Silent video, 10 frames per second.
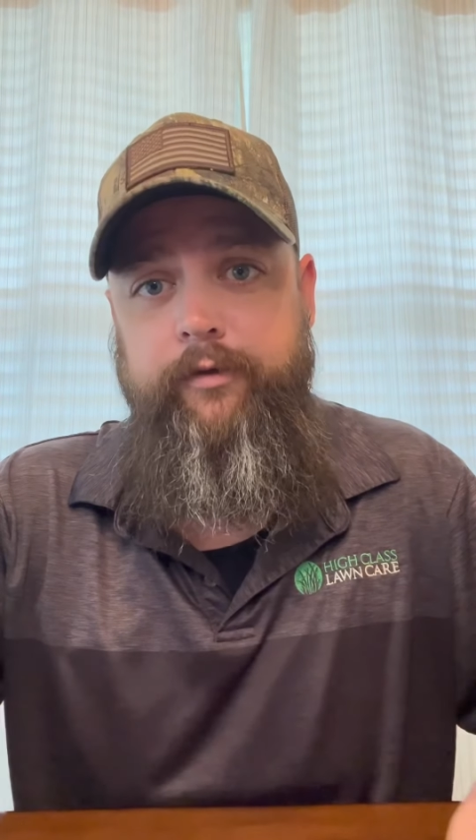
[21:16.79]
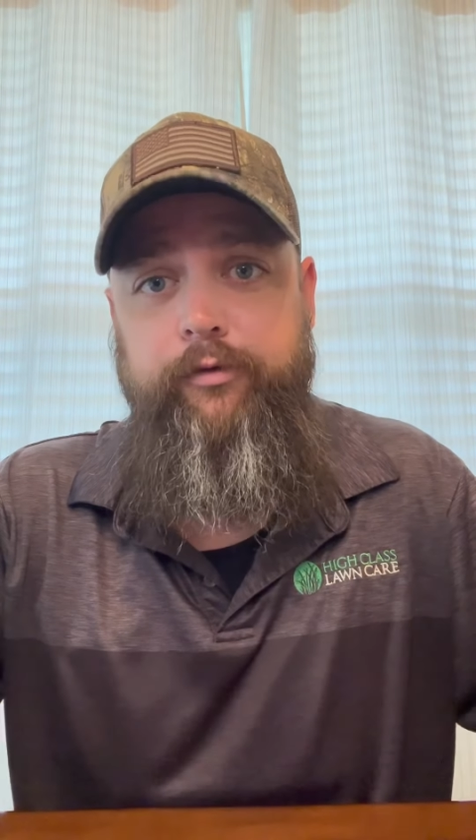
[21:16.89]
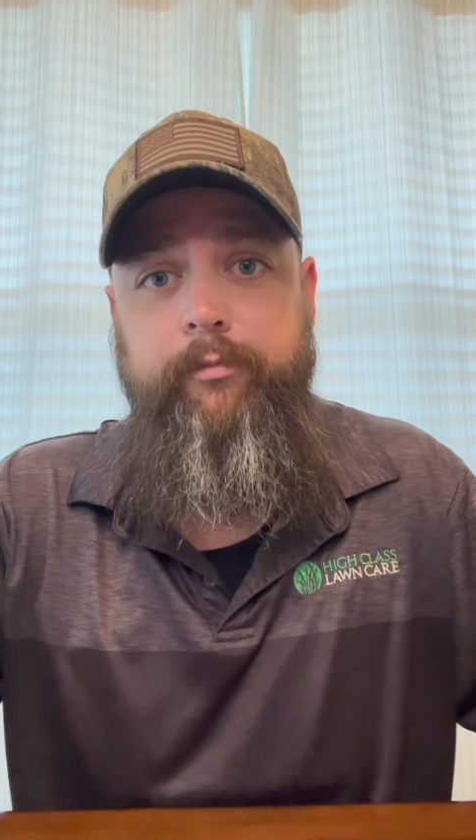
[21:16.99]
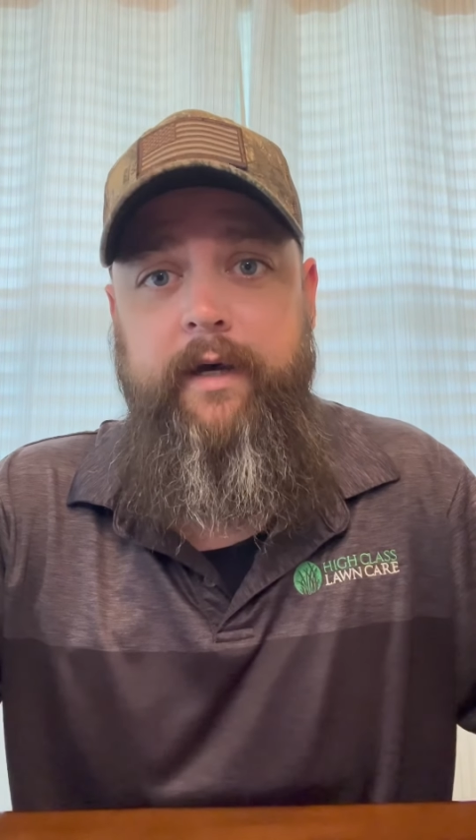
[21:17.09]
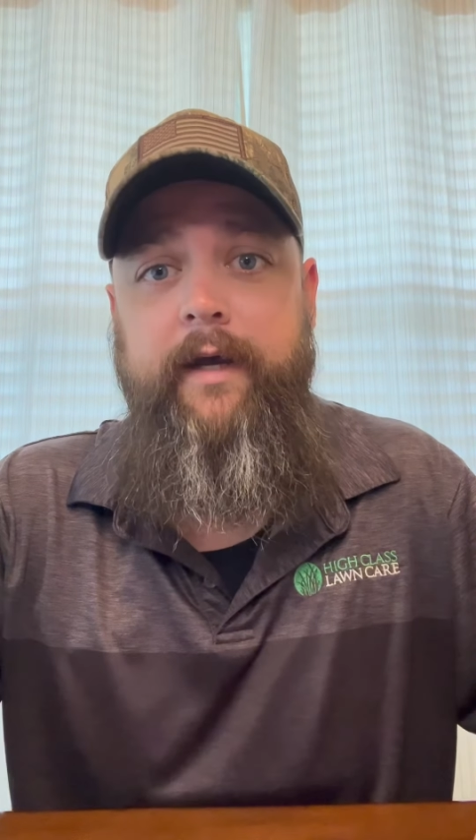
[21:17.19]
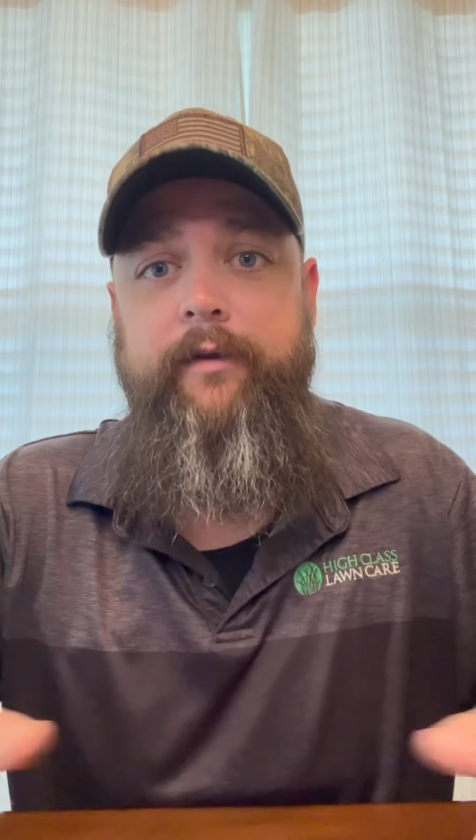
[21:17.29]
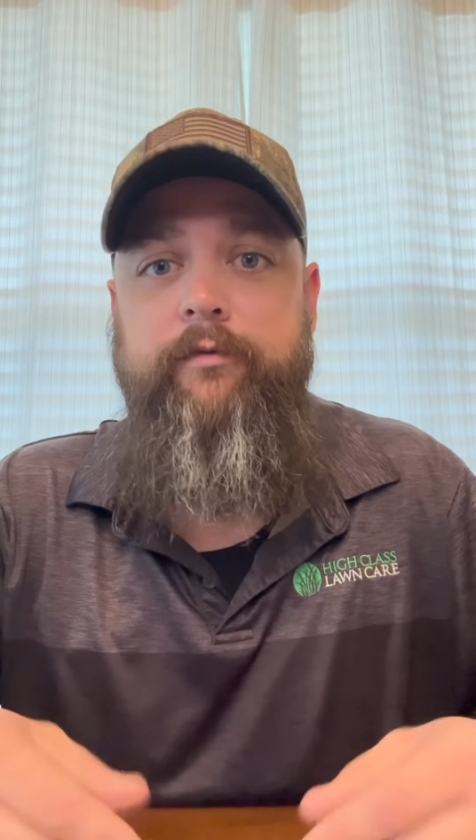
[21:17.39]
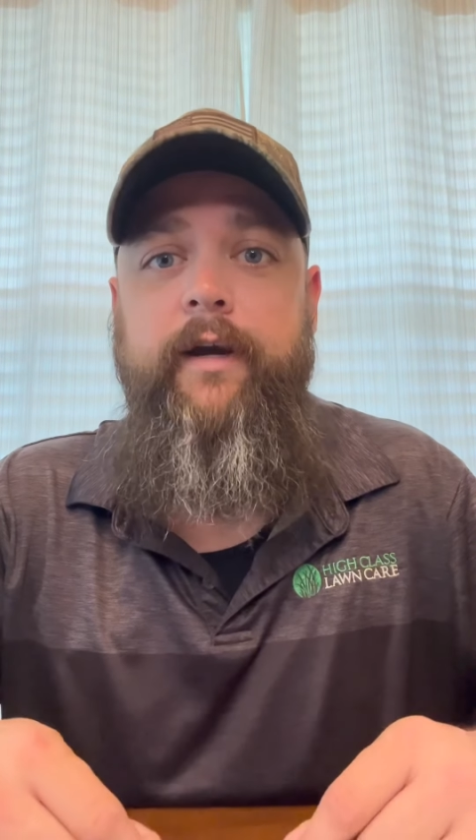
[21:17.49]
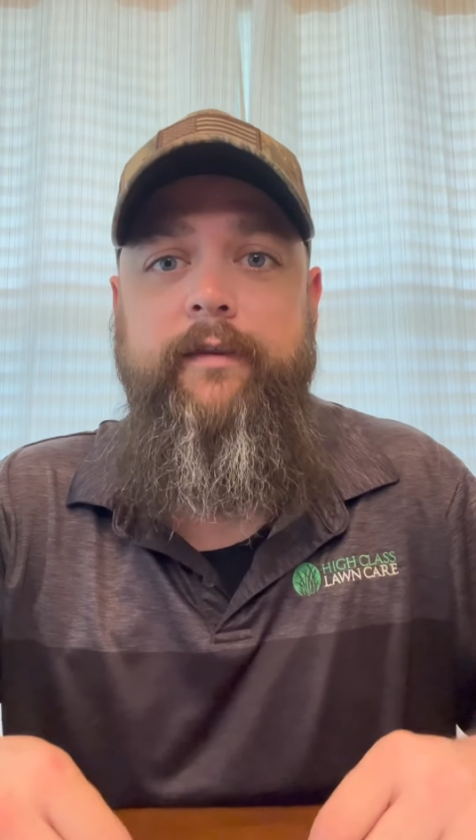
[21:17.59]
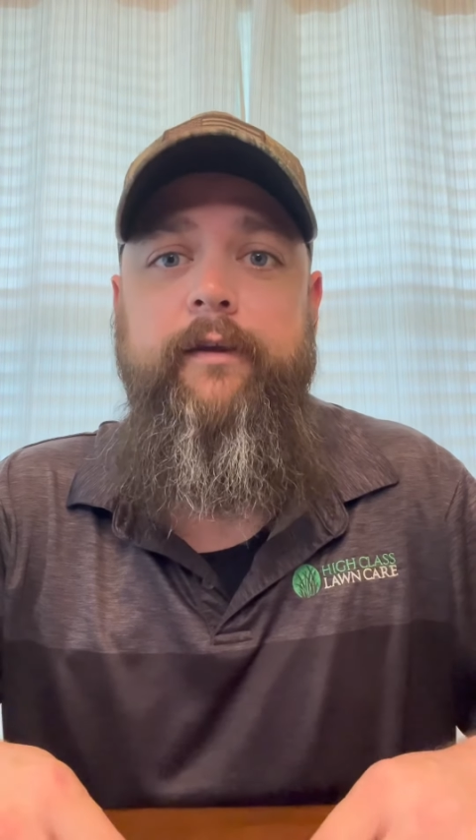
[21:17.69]
you buying it
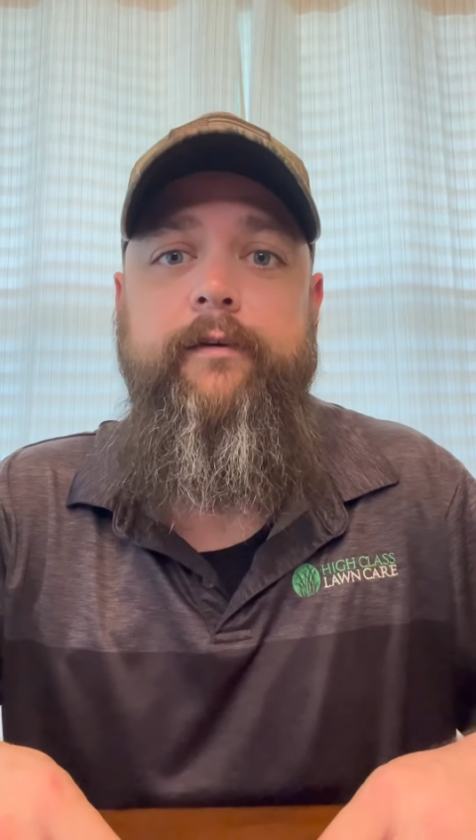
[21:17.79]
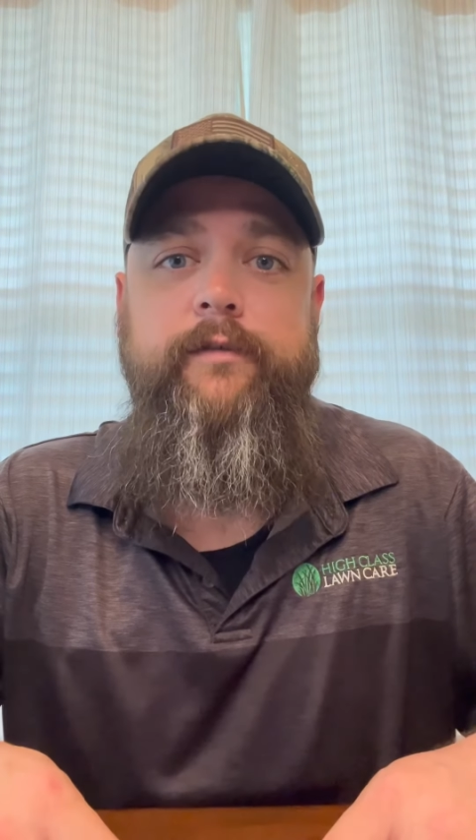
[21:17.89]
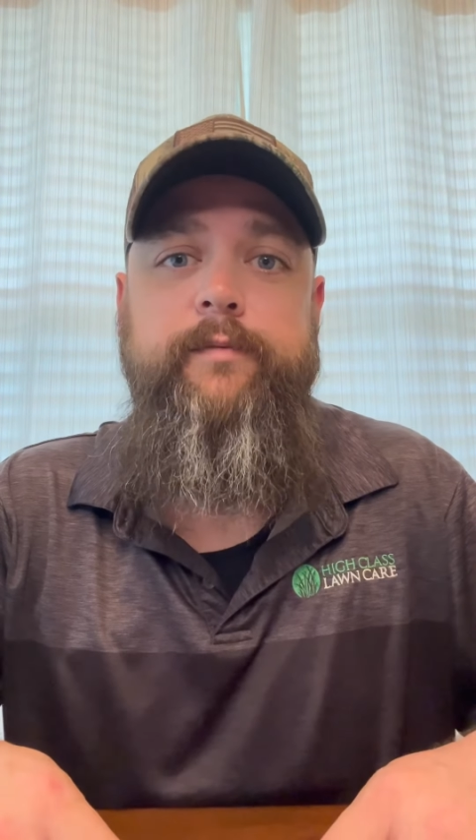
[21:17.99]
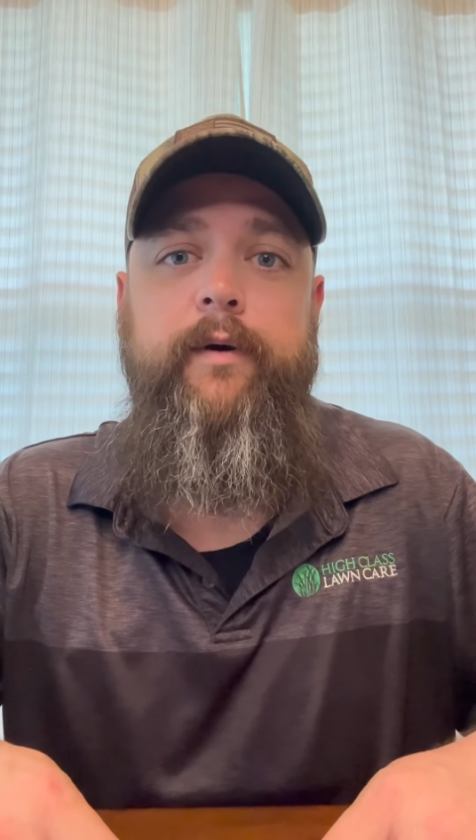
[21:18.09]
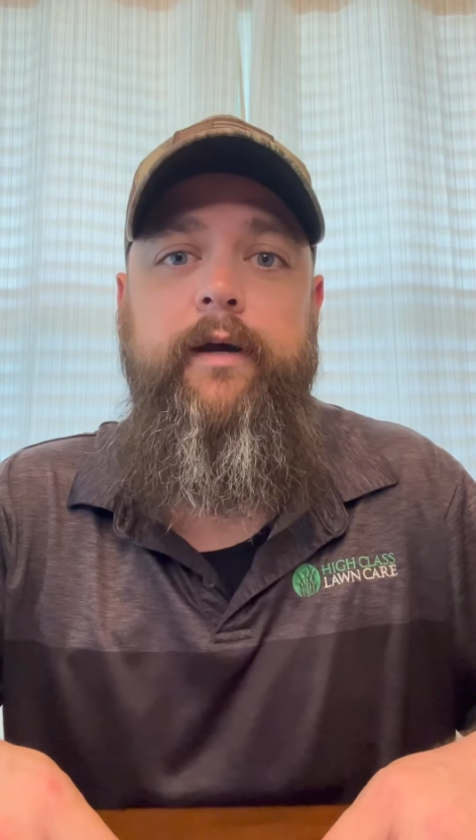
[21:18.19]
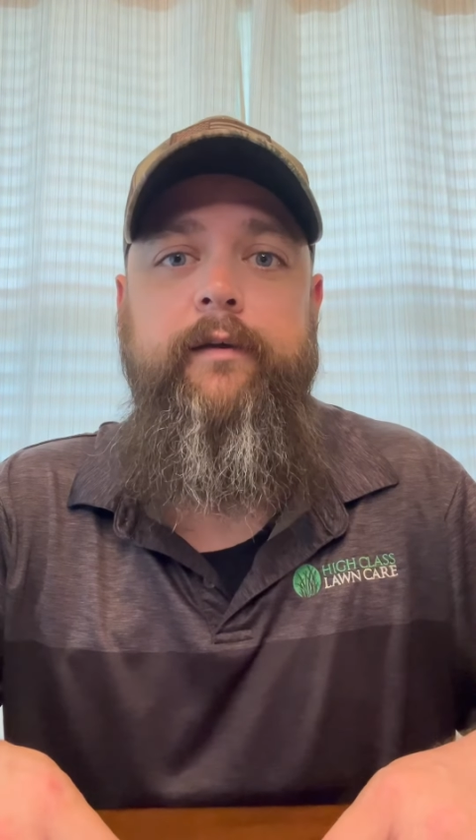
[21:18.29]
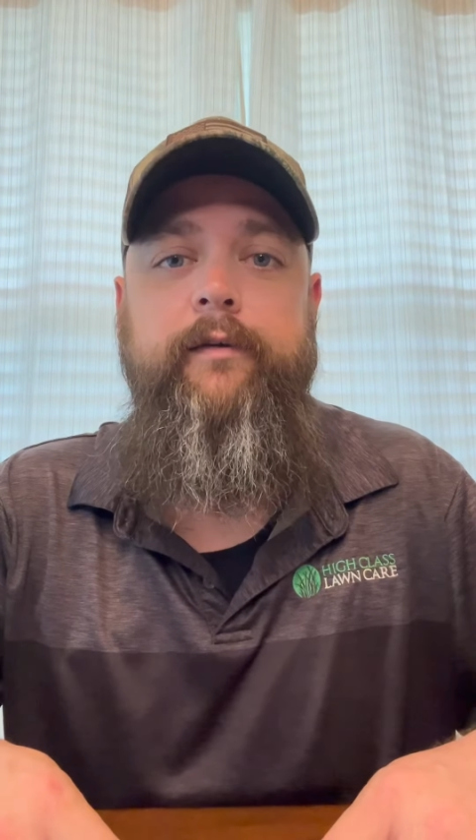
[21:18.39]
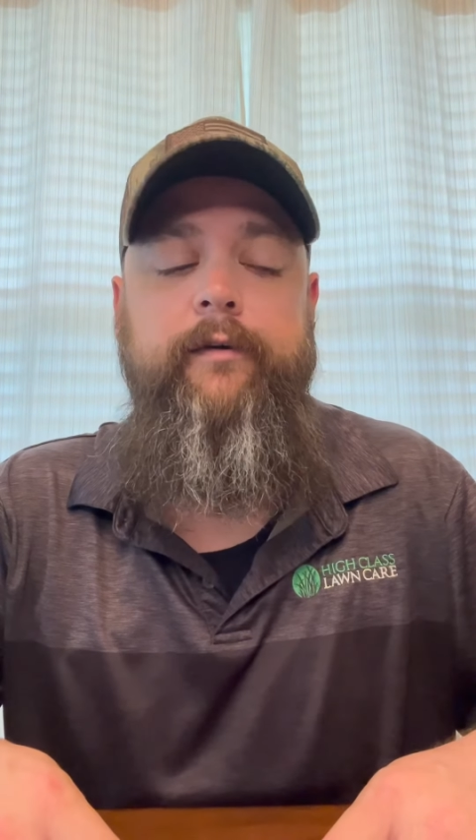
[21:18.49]
right there on the spot,